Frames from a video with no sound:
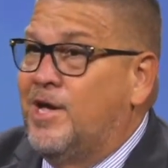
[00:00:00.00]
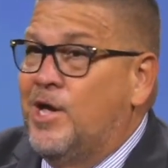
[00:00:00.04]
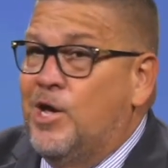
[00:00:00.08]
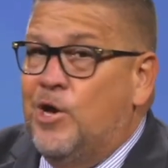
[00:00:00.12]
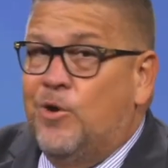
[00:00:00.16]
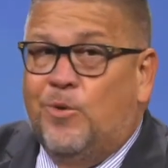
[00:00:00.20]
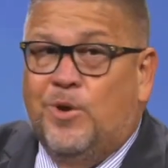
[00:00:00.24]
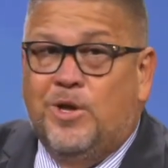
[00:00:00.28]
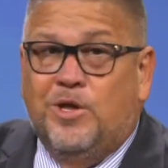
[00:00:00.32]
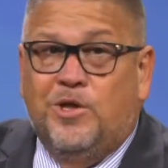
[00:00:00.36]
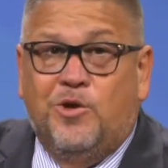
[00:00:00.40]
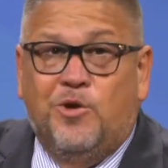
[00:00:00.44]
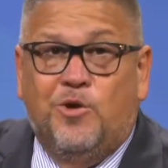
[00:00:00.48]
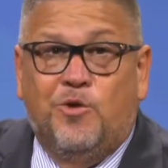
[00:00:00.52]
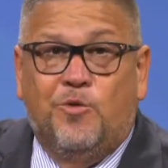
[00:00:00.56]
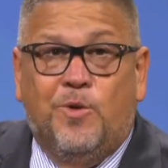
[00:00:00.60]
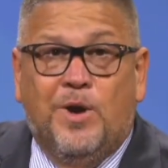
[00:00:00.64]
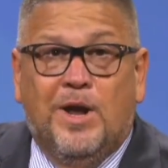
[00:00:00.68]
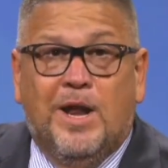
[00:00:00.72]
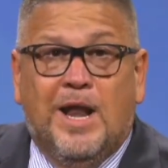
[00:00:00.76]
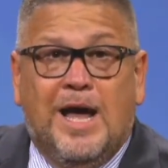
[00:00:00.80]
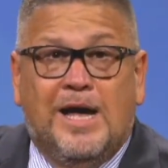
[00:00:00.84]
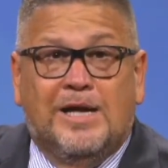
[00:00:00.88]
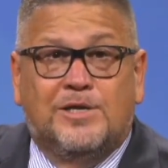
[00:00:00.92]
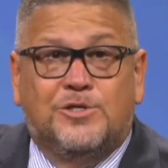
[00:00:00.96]
when you
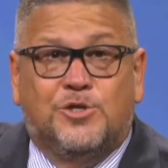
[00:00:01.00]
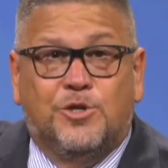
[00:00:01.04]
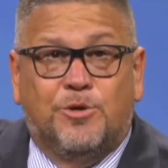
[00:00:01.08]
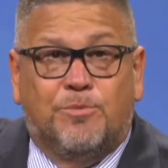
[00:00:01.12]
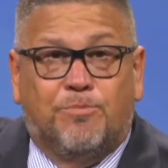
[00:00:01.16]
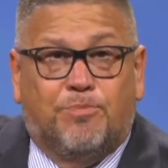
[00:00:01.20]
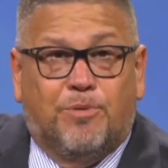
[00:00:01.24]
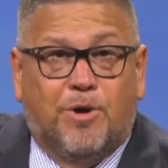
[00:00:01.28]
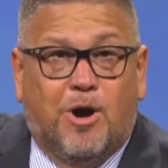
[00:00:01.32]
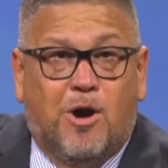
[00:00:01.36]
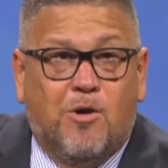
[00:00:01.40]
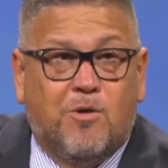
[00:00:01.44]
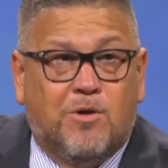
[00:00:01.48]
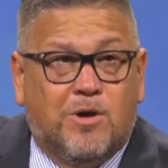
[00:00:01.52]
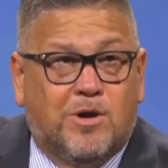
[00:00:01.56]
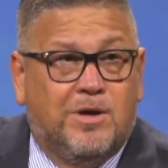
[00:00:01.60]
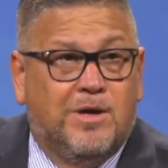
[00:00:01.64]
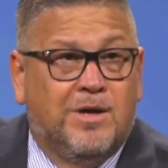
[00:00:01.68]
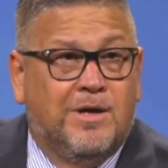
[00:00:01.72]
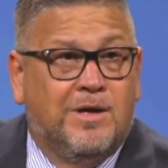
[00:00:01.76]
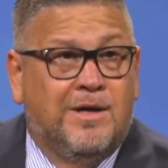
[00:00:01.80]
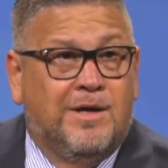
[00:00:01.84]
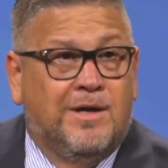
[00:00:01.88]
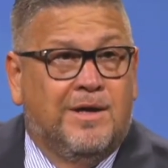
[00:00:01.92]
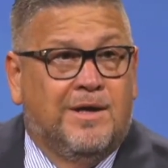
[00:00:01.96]
realize you're broke
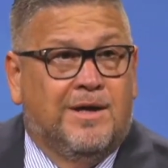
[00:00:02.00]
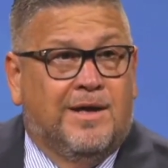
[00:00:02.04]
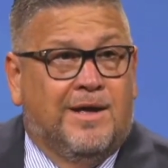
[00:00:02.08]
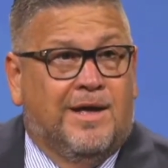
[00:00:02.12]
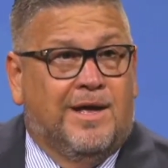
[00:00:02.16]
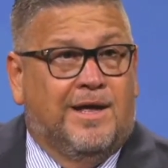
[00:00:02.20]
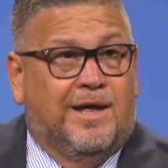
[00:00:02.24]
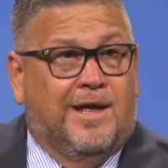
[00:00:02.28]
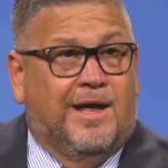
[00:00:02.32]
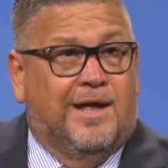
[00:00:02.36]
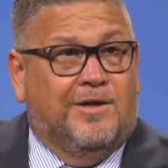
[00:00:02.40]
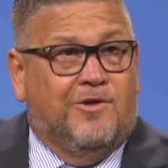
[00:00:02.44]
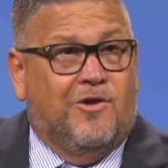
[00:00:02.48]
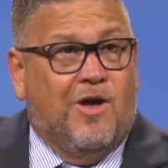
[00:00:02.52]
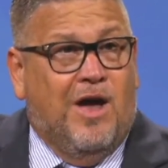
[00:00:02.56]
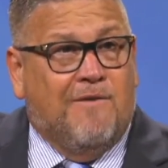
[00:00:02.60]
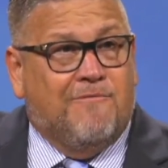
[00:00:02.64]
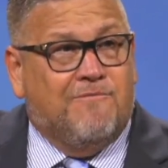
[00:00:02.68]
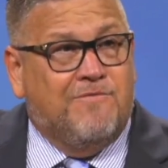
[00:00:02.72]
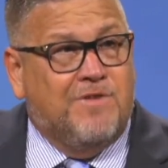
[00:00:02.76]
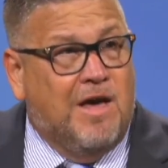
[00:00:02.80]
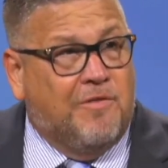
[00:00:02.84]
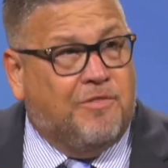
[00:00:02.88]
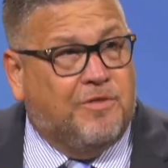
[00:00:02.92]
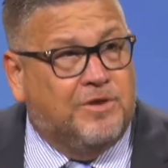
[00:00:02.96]
and you have
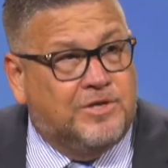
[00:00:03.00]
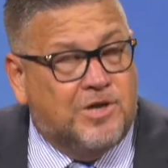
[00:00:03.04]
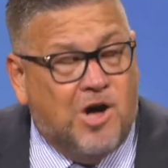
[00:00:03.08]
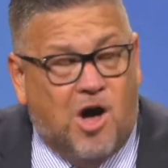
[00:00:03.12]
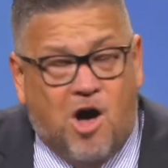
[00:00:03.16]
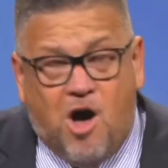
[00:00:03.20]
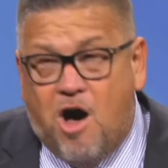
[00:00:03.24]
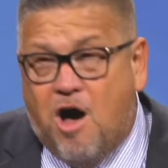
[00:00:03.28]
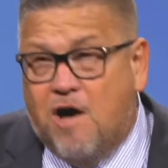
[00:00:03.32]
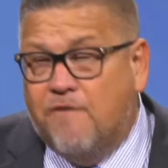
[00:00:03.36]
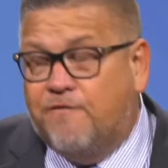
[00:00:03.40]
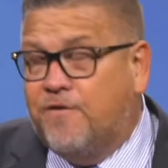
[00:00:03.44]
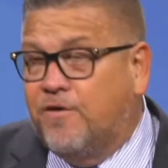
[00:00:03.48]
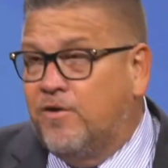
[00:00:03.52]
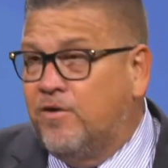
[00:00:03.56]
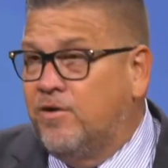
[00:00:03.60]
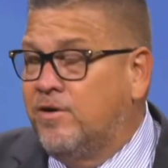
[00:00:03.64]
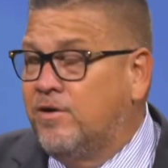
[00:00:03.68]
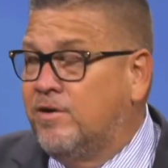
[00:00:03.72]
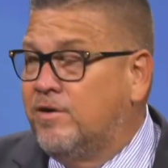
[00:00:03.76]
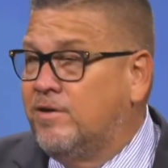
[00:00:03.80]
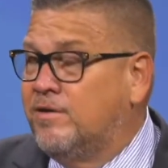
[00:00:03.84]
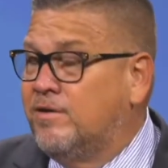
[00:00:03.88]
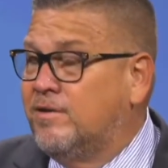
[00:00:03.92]
nothing to offer,